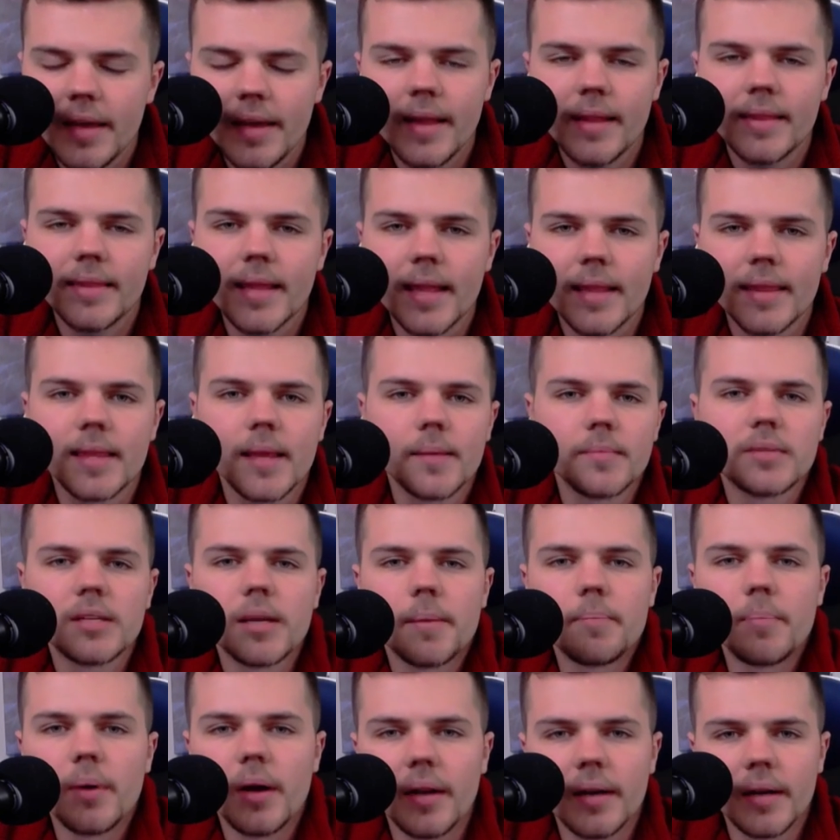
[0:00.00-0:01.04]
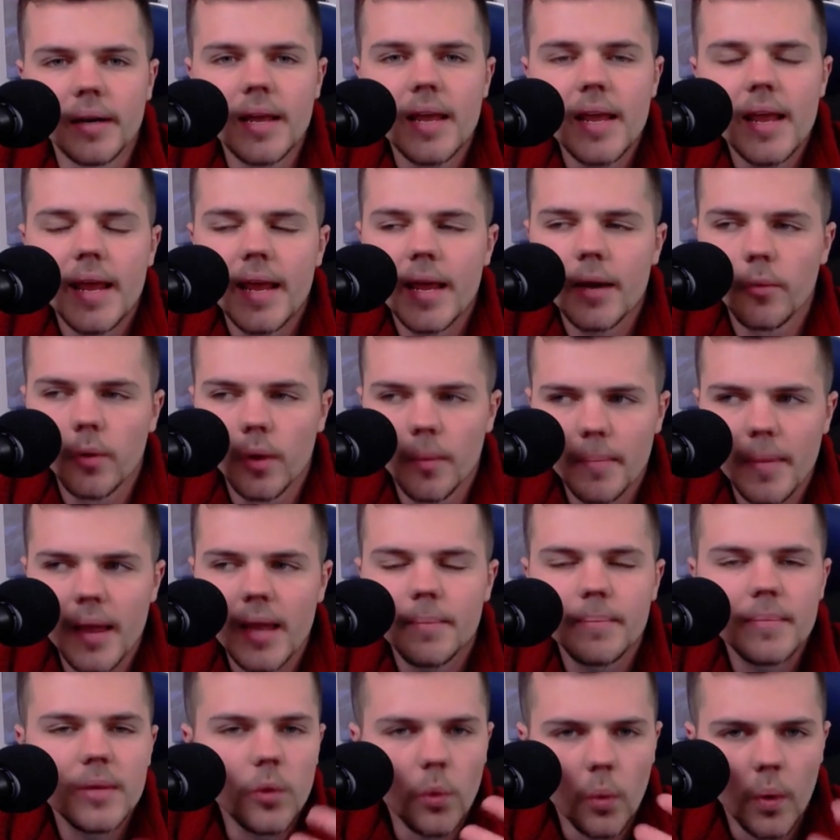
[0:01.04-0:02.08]
Hit that thumbs up button. It will
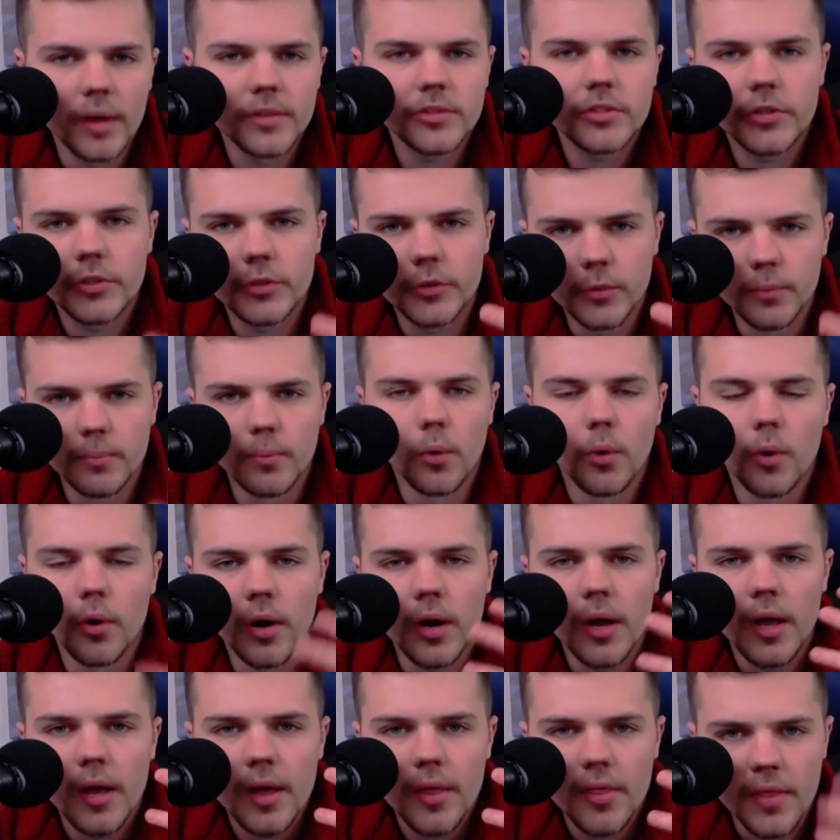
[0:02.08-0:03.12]
make me want to do more